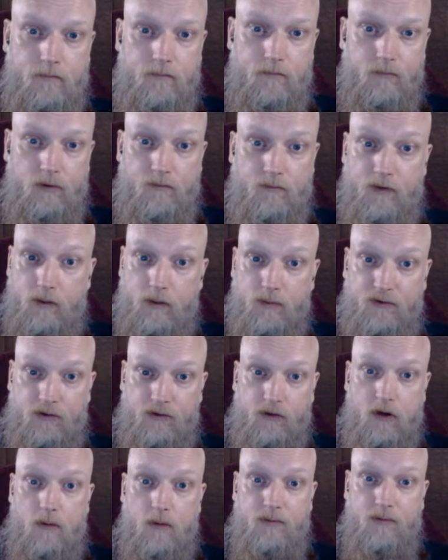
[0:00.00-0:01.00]
Something that we
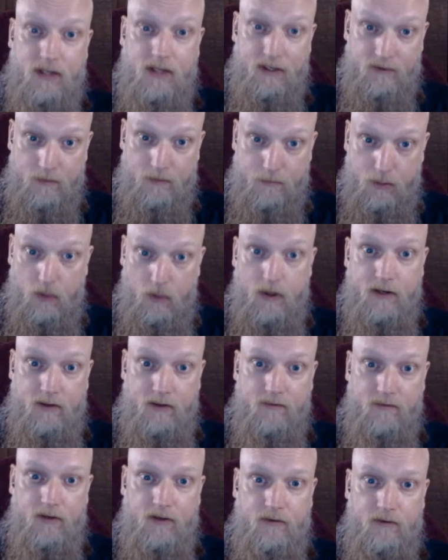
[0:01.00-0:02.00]
stopped, and that's the point
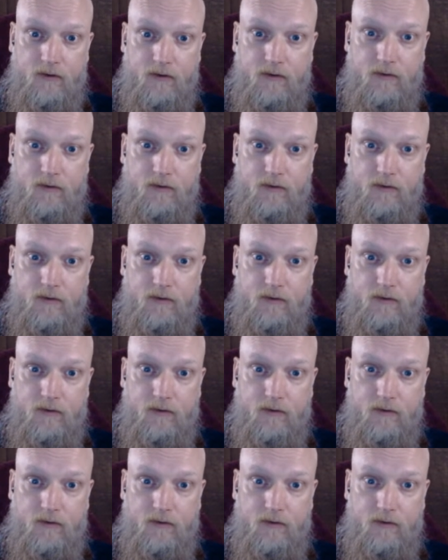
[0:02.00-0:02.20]
of this.